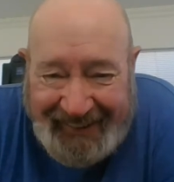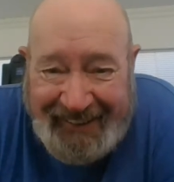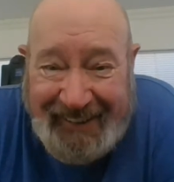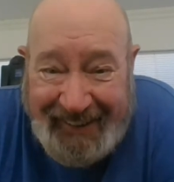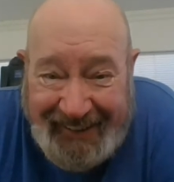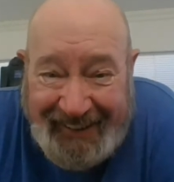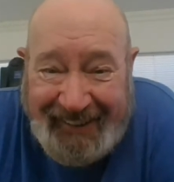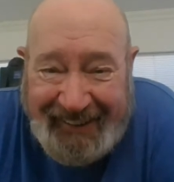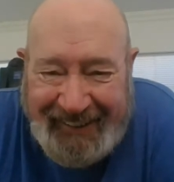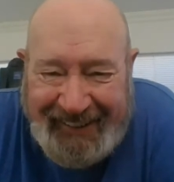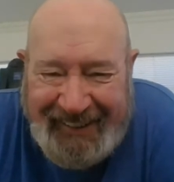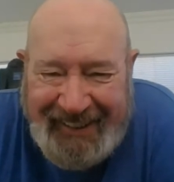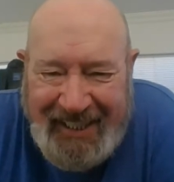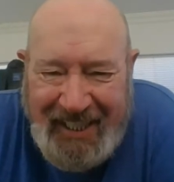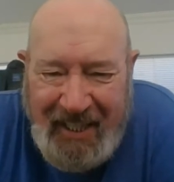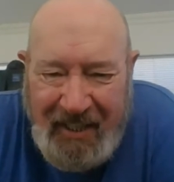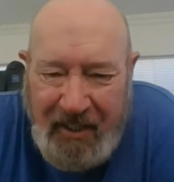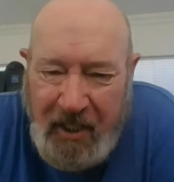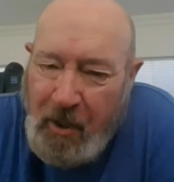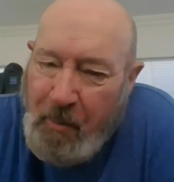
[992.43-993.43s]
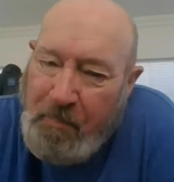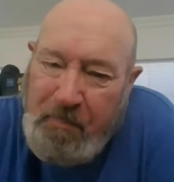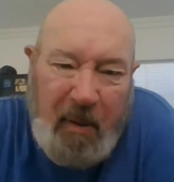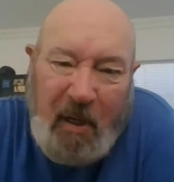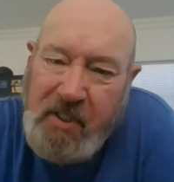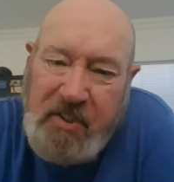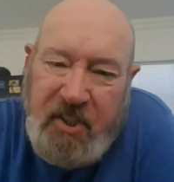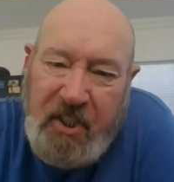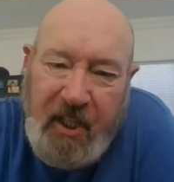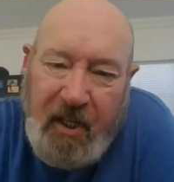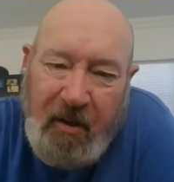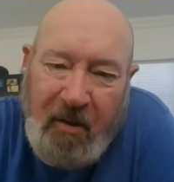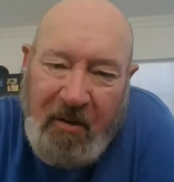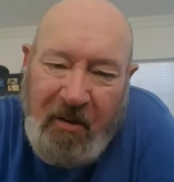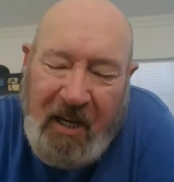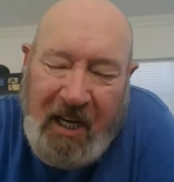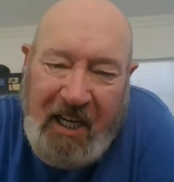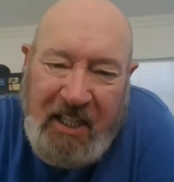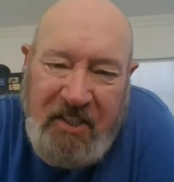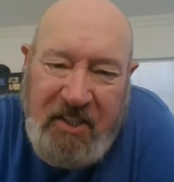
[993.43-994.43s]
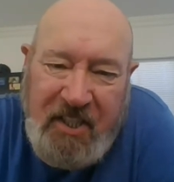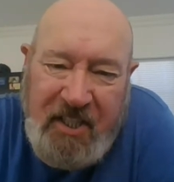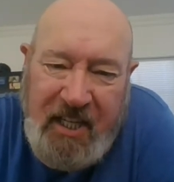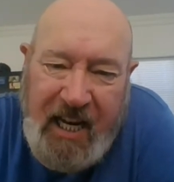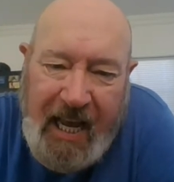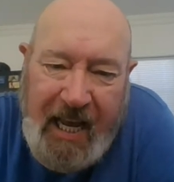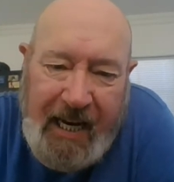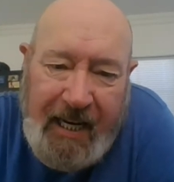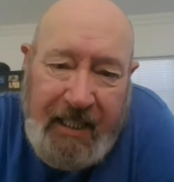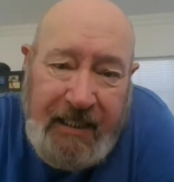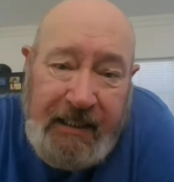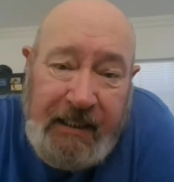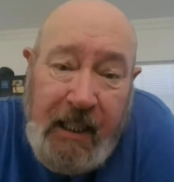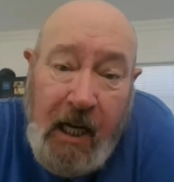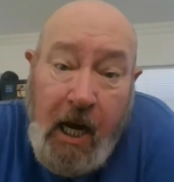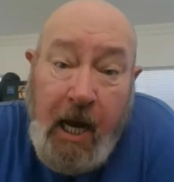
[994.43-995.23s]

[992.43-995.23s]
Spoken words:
Yeah. They'll punch in all kinds of data,